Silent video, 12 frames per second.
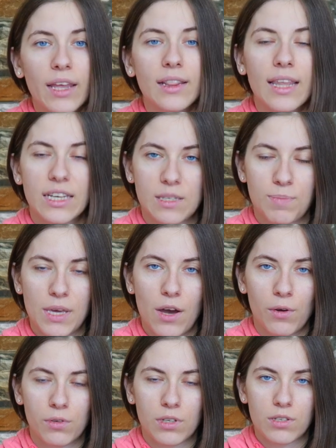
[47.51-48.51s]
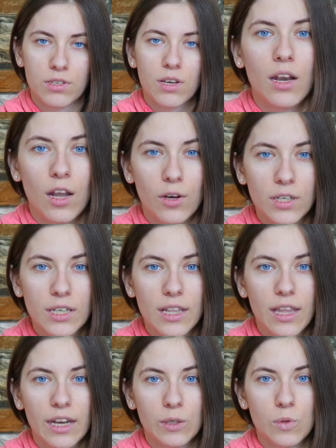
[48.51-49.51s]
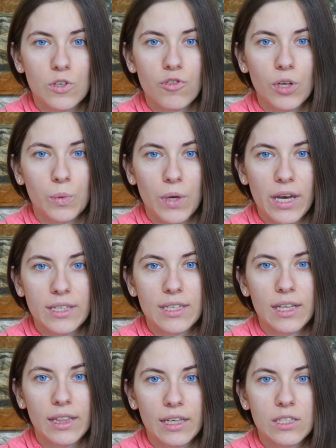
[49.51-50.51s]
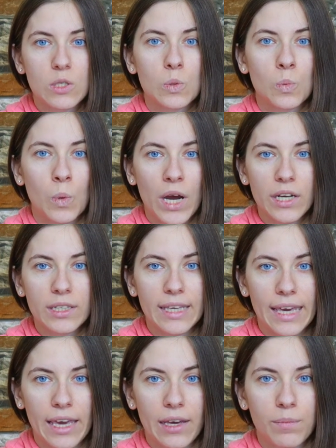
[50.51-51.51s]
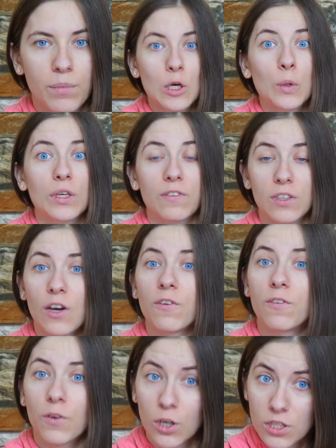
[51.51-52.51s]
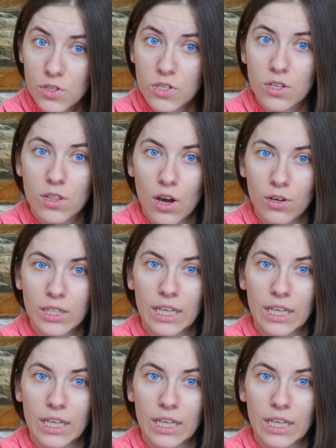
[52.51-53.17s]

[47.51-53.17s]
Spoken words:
And let's be honest, learning a language requires at least 1 year. So if you are forced to learn